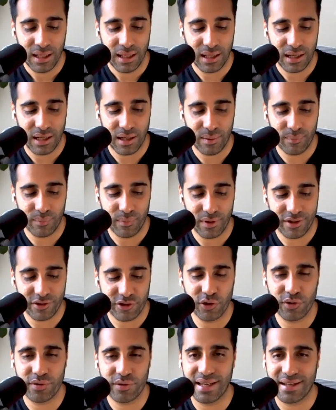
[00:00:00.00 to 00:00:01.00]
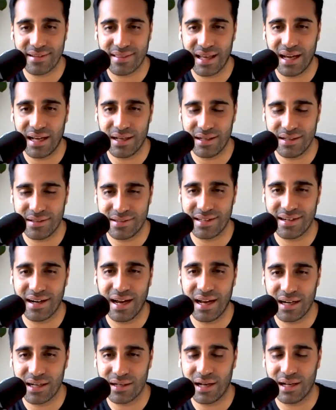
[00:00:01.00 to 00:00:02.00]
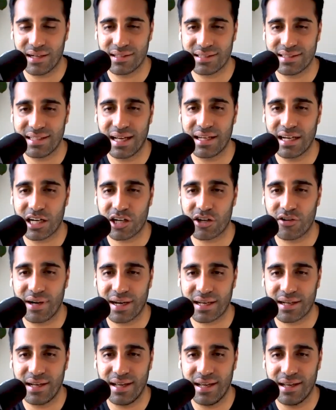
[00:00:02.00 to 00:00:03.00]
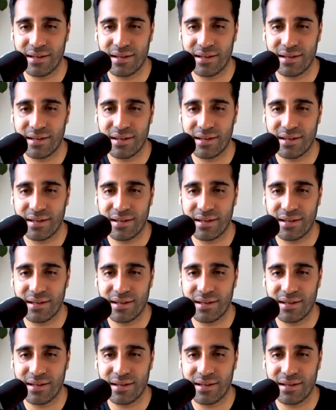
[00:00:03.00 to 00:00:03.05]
Do you think that, did I understand that correctly?